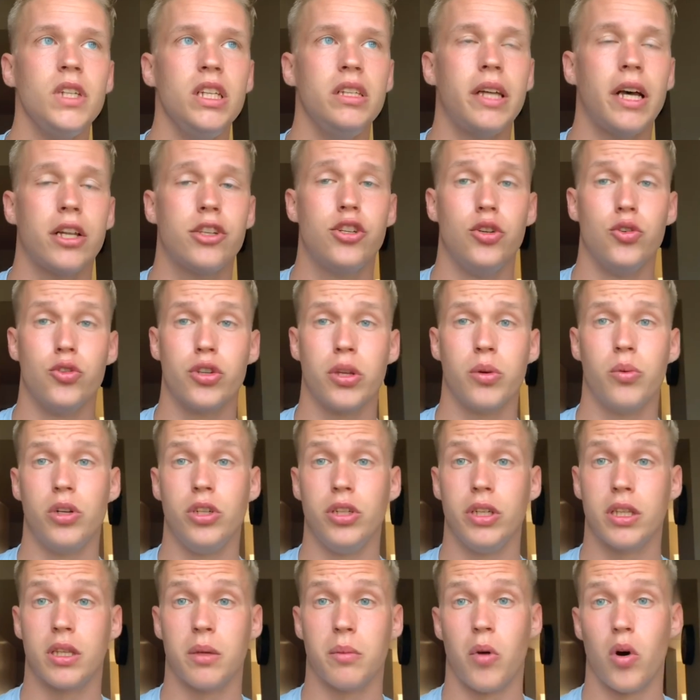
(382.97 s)
that's usually when you
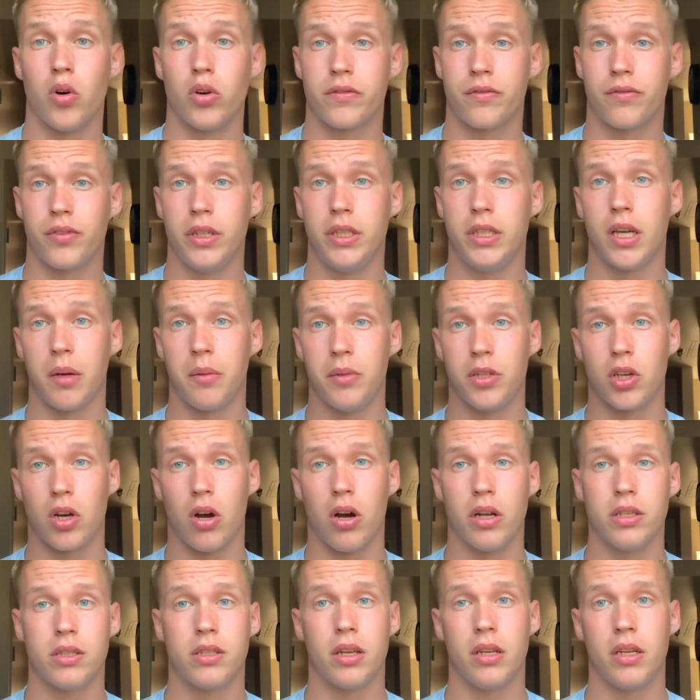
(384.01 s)
get the most free time, is
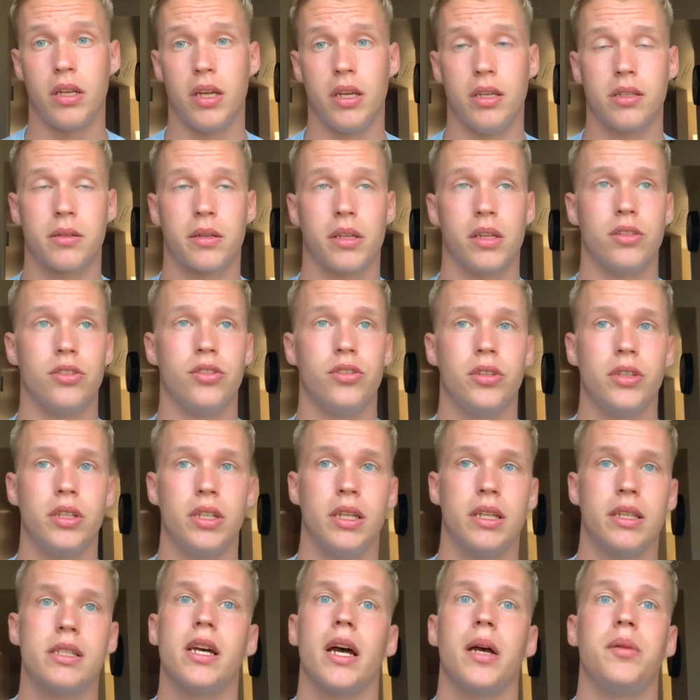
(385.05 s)
on Sundays, because you
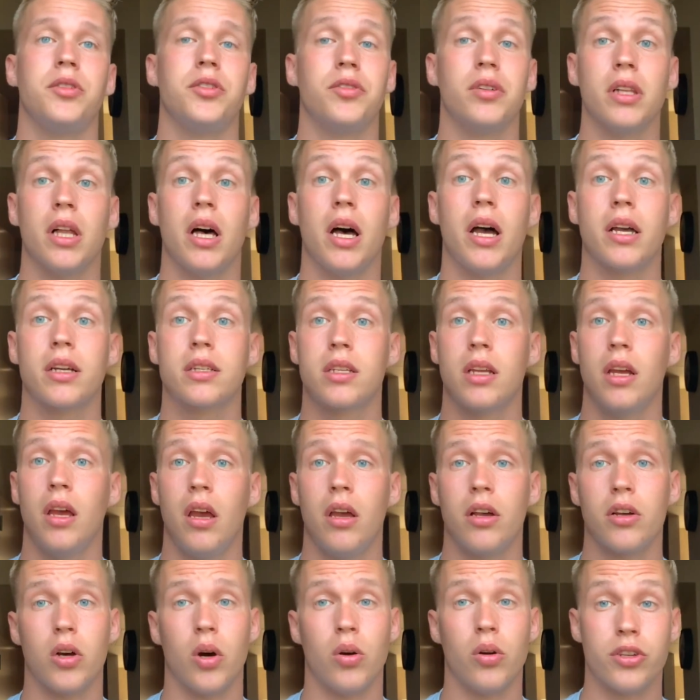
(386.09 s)
get time to relax,
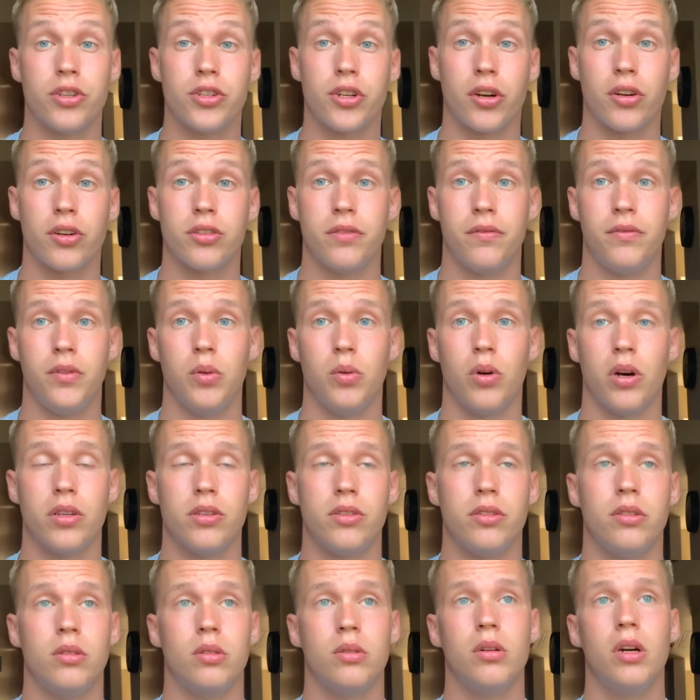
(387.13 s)
go to church if you want
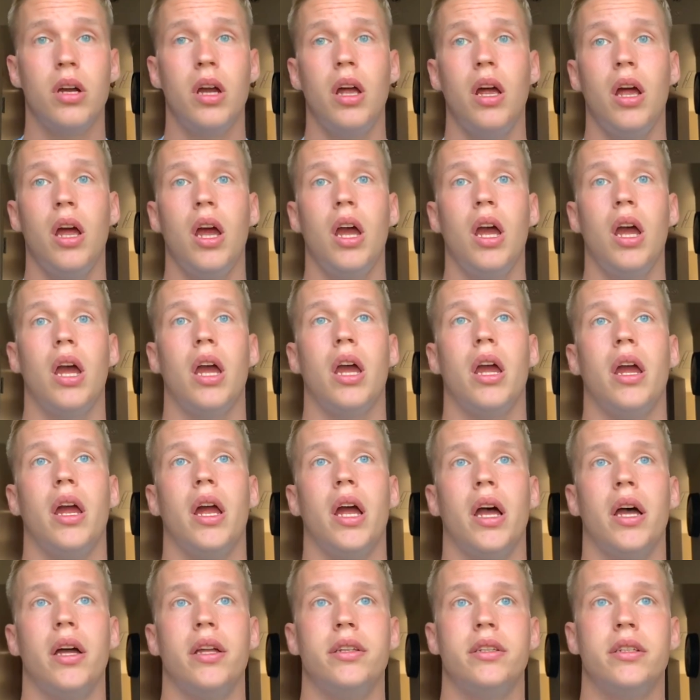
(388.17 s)
to.
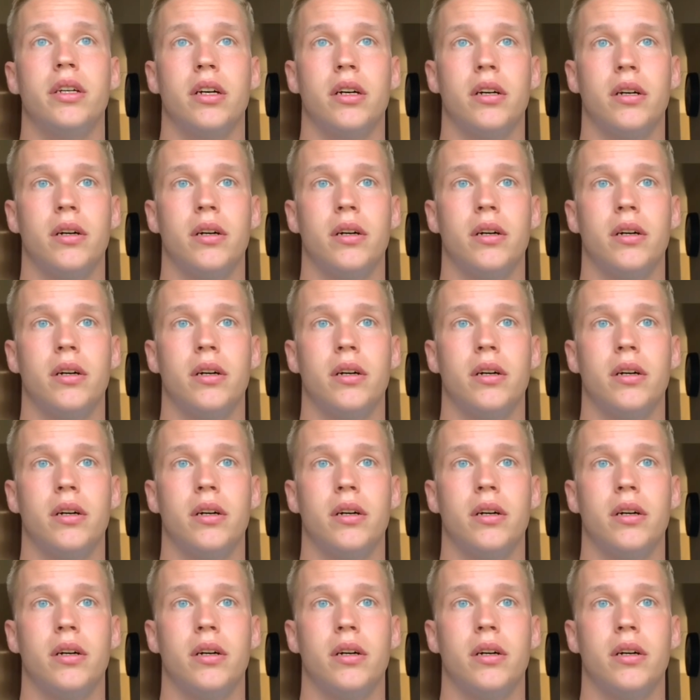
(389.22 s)
And